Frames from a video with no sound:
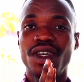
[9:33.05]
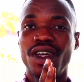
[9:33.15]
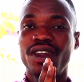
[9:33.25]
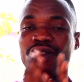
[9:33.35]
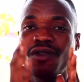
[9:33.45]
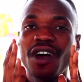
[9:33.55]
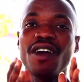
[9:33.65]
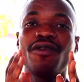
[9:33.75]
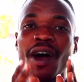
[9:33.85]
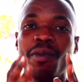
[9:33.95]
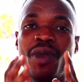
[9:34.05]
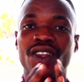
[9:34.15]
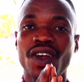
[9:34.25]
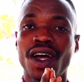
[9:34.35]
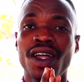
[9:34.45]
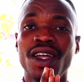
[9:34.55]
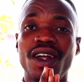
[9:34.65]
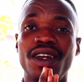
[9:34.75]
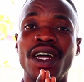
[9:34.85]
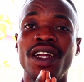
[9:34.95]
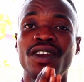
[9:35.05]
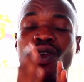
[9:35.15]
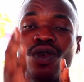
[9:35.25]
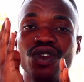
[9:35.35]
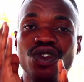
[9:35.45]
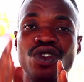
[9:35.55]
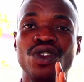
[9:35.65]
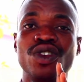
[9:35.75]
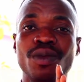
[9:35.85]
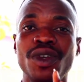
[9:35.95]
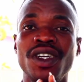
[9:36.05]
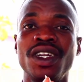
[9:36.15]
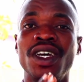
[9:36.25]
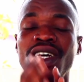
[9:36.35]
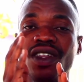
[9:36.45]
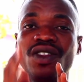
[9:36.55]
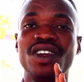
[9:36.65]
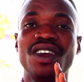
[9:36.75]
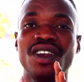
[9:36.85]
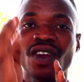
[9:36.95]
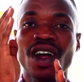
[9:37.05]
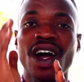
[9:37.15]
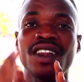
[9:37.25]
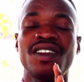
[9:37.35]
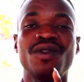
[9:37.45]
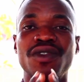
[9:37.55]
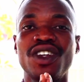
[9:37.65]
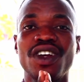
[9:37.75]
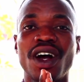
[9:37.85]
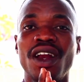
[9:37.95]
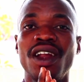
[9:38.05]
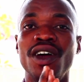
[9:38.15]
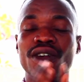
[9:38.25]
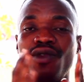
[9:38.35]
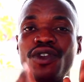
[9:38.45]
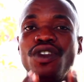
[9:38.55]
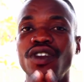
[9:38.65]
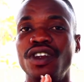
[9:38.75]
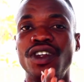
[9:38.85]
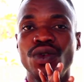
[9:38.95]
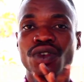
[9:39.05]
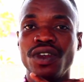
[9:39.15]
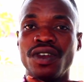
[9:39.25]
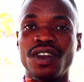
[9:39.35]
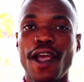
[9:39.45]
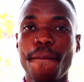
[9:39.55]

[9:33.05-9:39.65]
It is far, far better than consuming these artificial fruit juices.